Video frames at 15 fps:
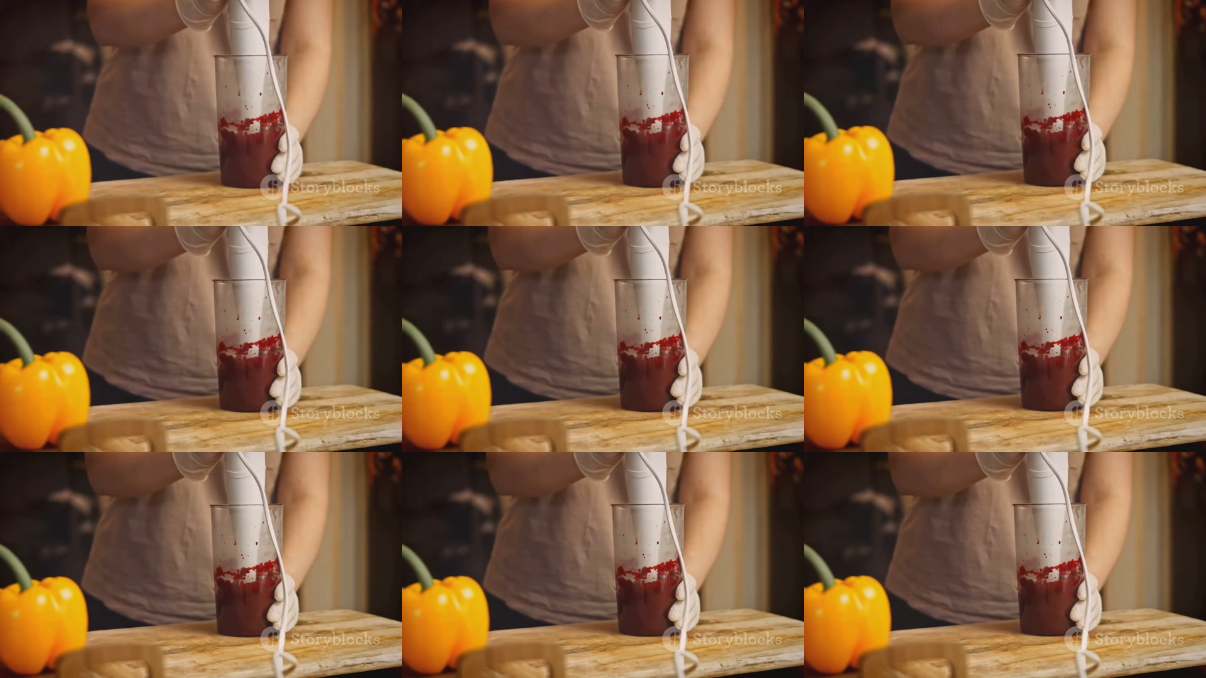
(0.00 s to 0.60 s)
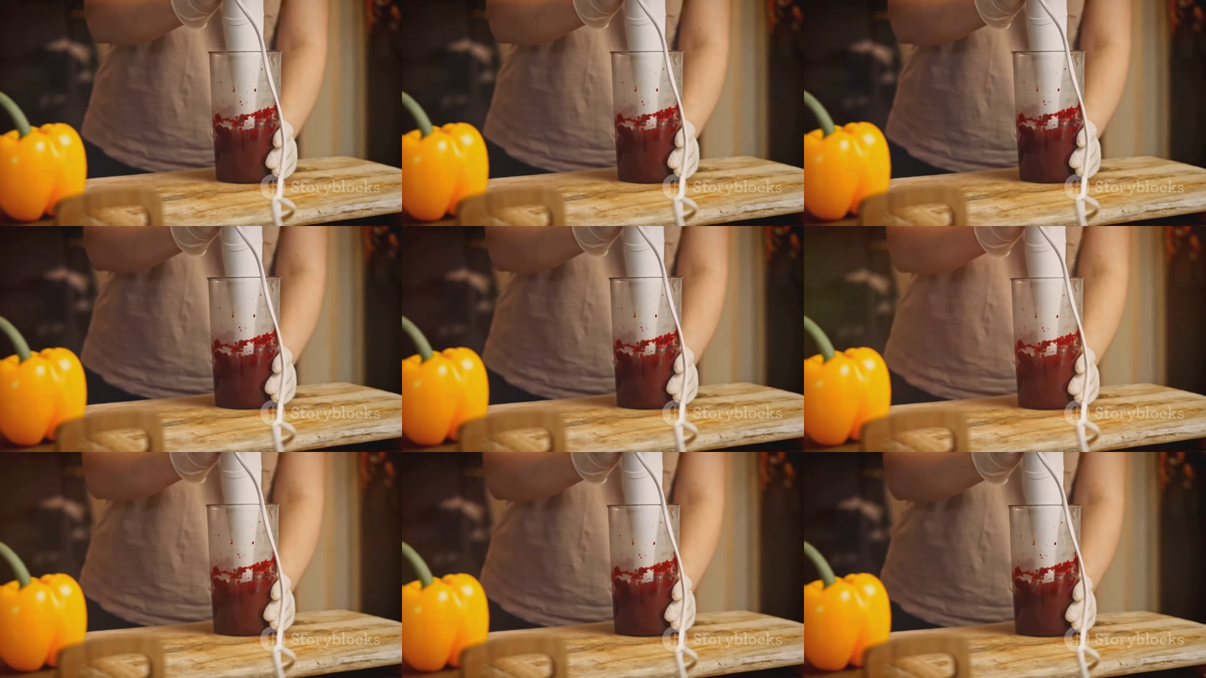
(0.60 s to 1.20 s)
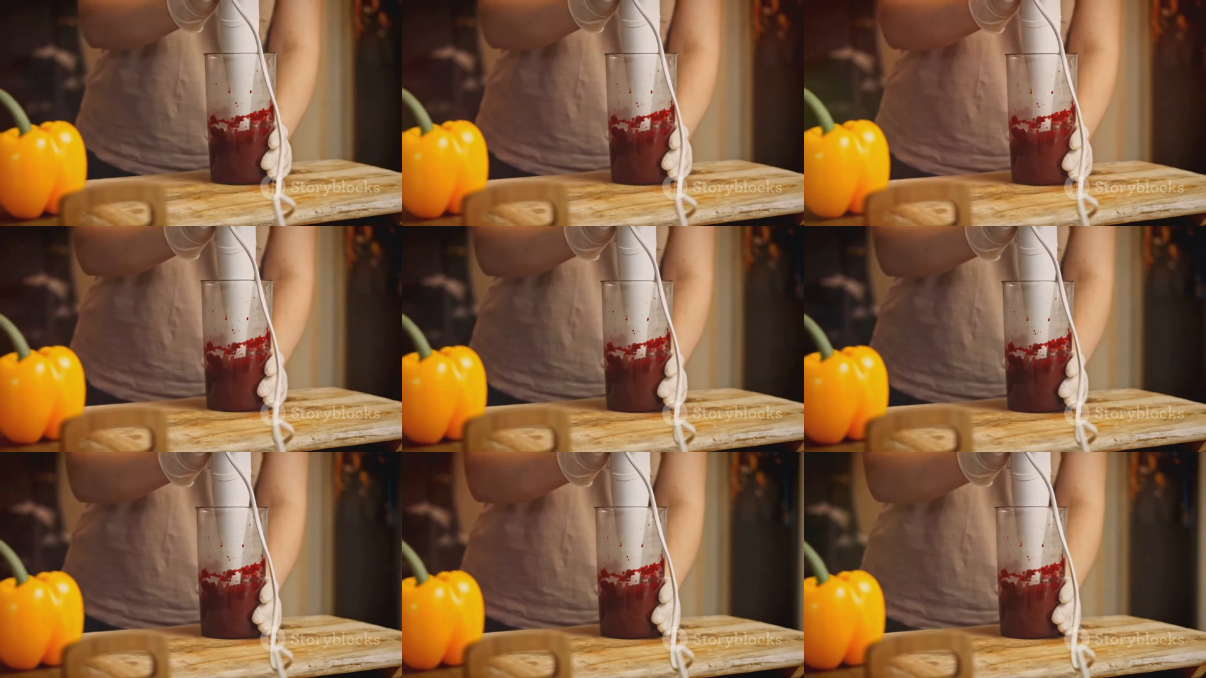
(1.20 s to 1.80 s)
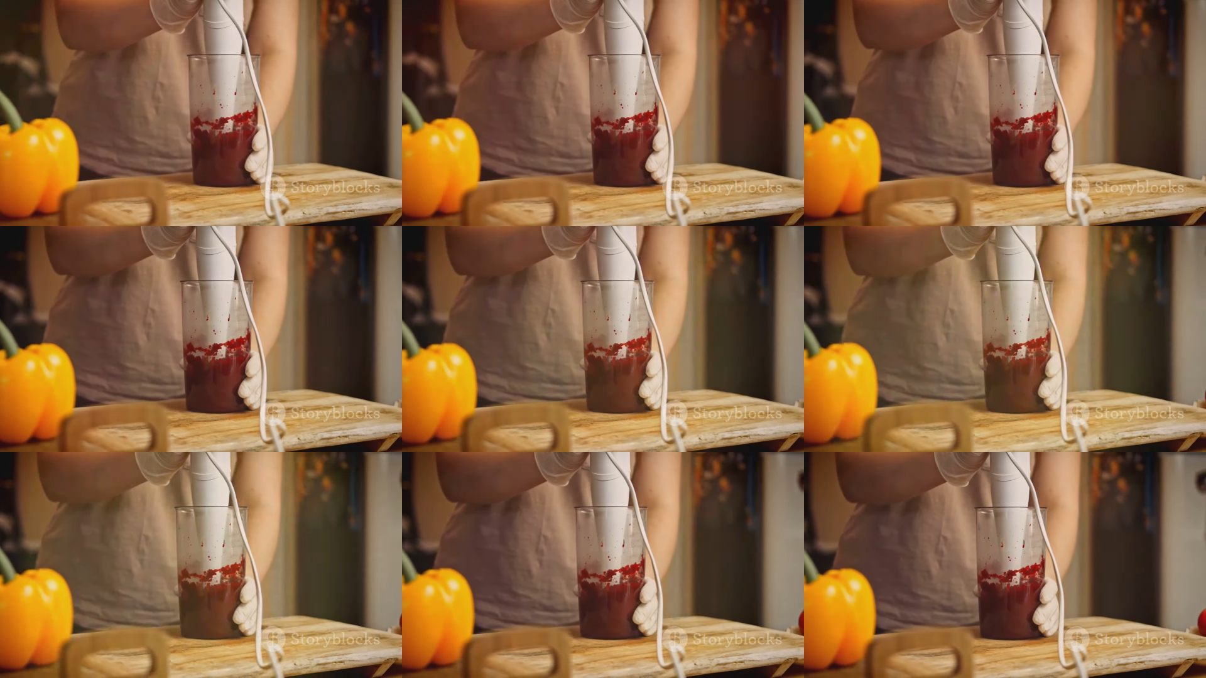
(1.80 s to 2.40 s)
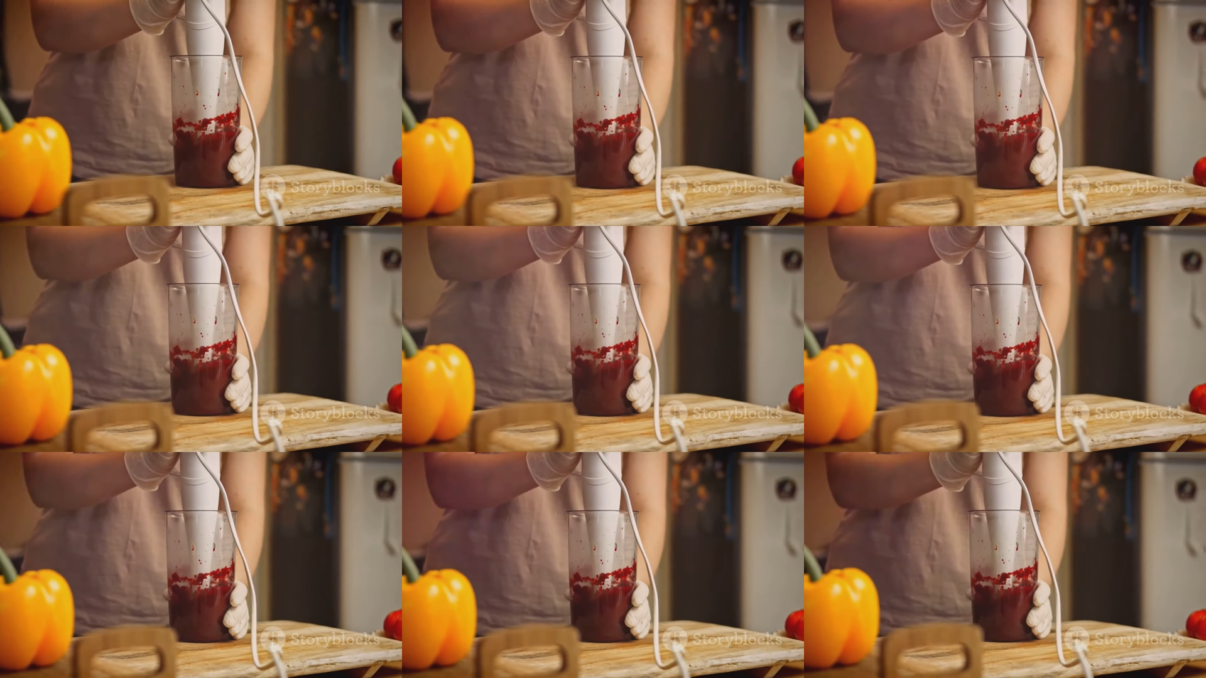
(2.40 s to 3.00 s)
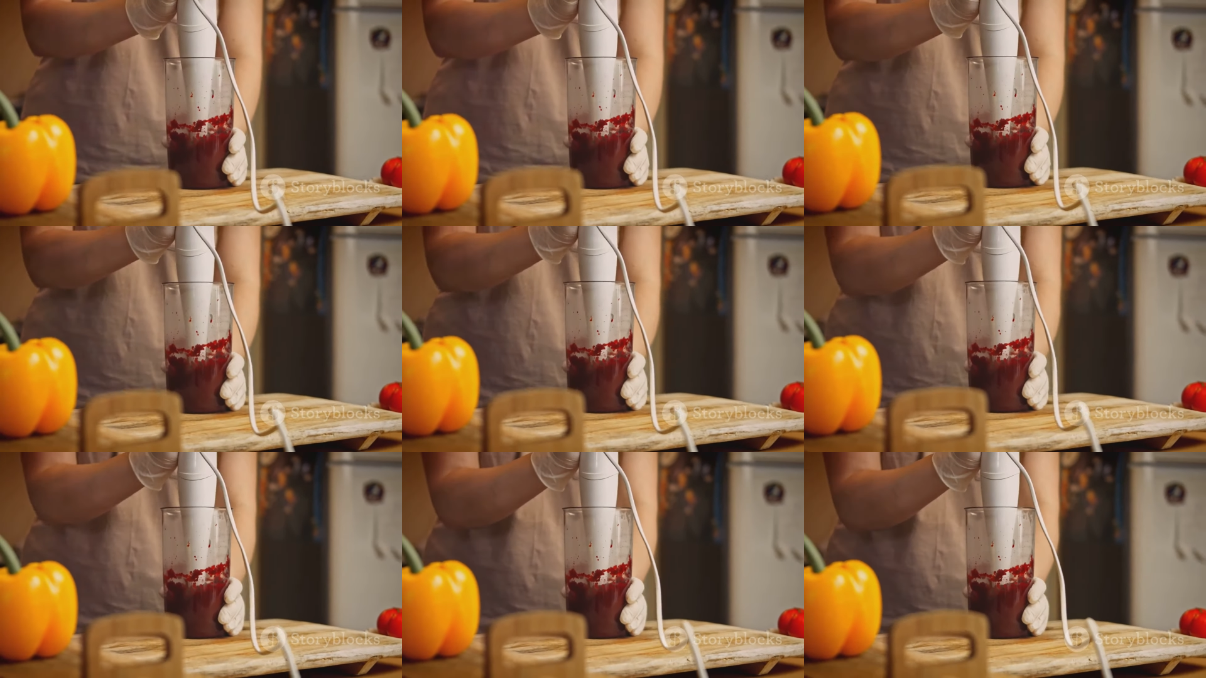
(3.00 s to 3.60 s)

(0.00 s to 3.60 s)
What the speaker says: (no speaker visible)